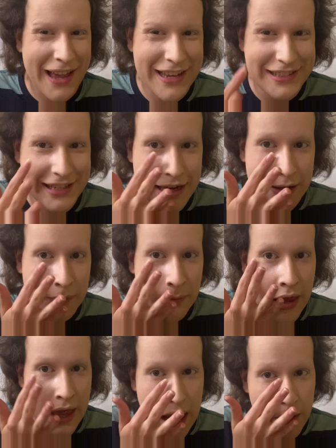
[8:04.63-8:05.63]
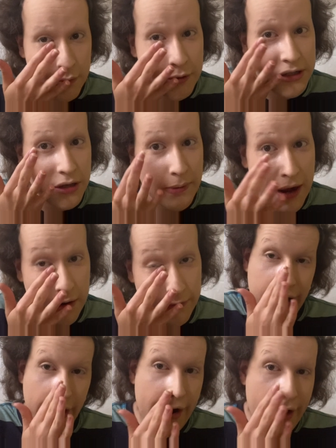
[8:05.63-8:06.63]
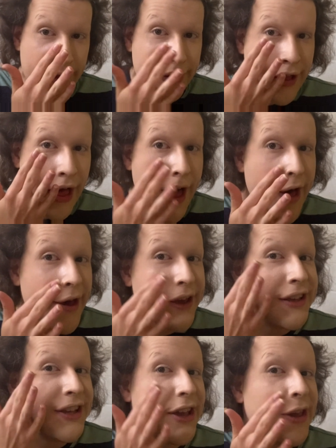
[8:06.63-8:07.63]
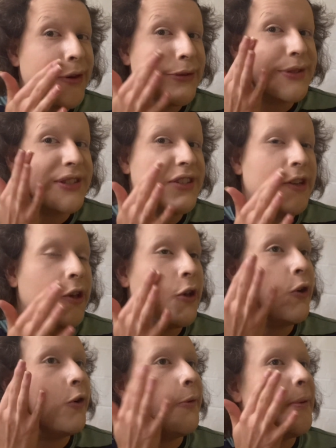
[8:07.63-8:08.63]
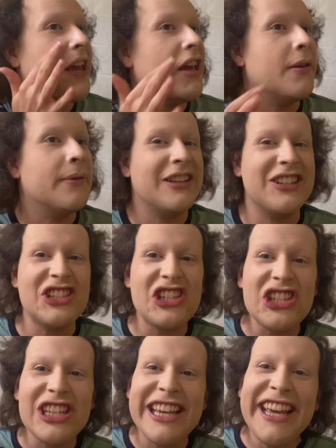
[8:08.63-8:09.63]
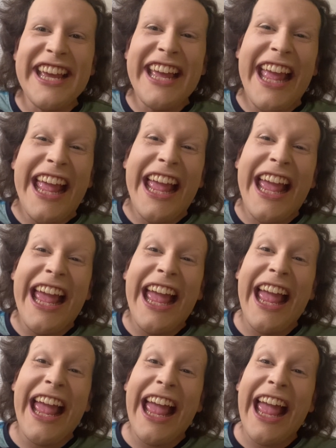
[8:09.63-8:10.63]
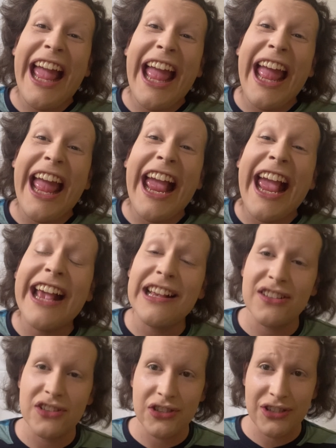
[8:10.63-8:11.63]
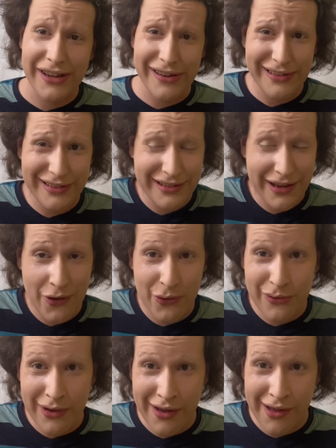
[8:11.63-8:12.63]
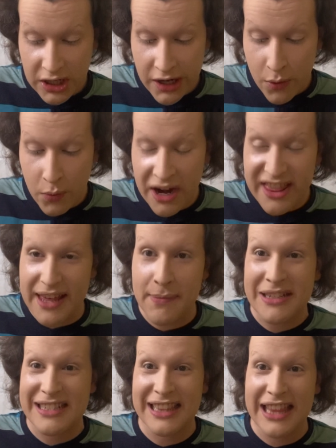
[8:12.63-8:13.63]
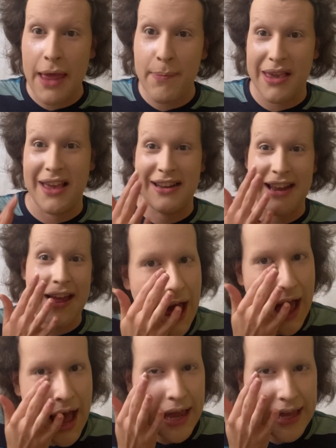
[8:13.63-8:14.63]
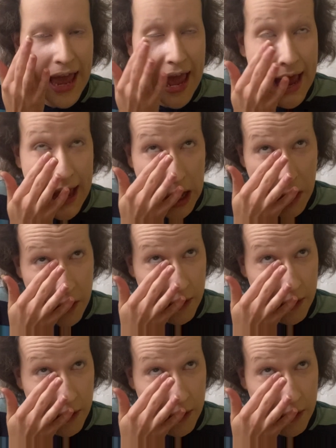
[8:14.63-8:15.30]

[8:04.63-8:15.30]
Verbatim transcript: I see it. I would have been too powerful. Girl, I used to be, but she, she's so gone. You know, one of them is a lesbian now. Hi, gay.